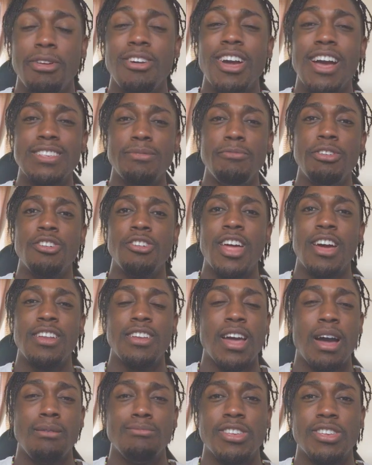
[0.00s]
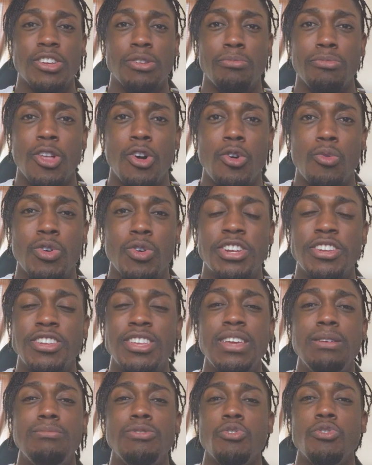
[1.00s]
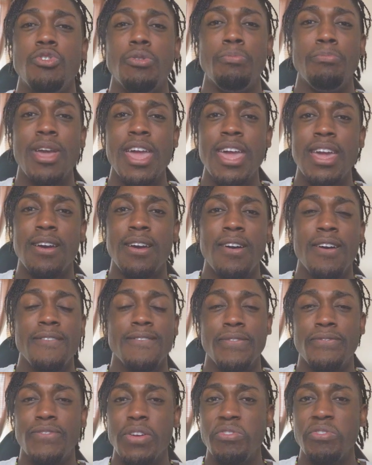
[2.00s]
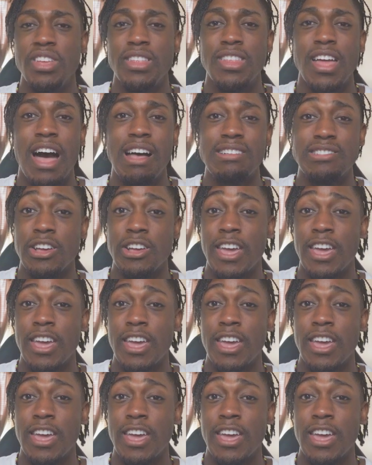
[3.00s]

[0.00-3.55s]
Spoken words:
you guys let me know down in the comment section below which teams you would make for $15.